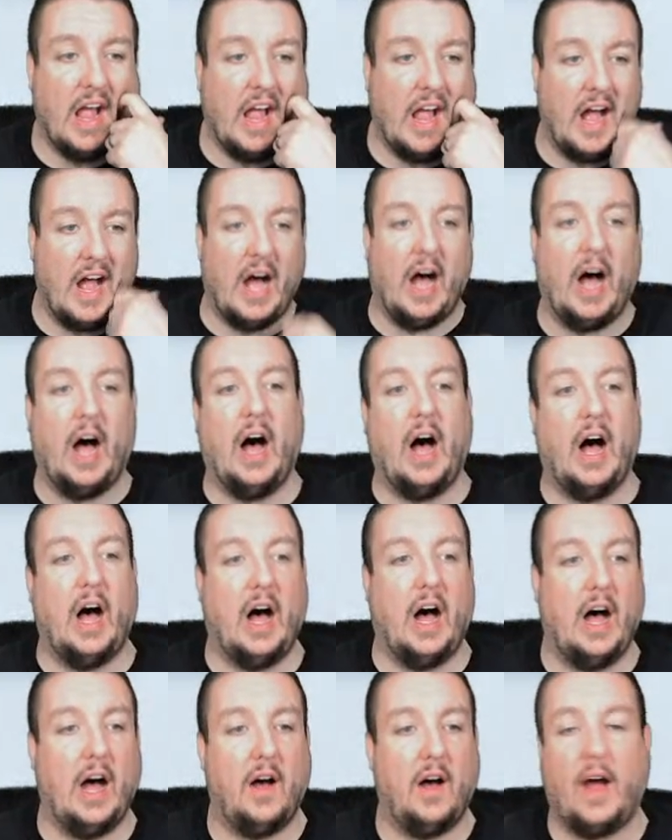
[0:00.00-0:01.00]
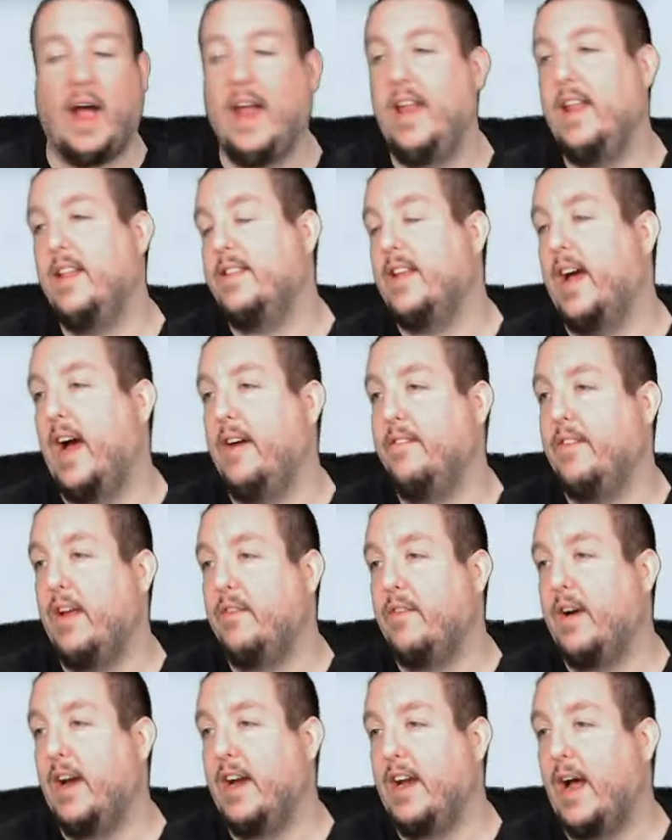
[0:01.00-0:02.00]
Oh, I didn't time that
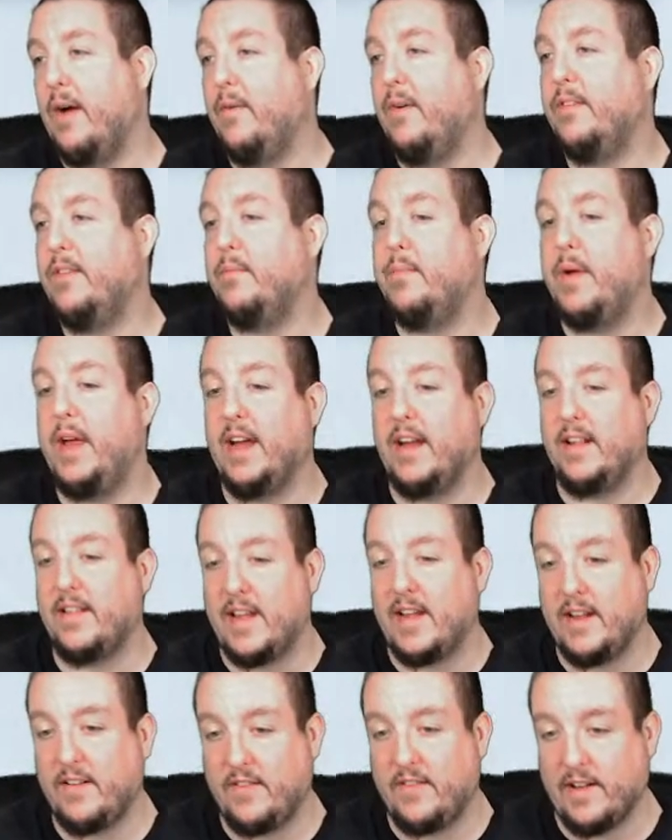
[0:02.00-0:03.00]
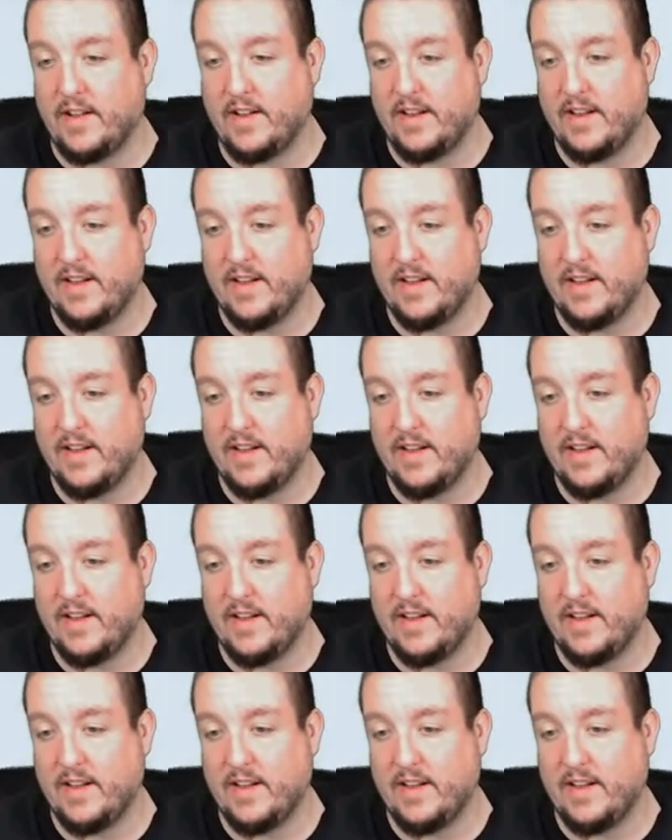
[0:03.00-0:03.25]
right. I wasn't paying attention.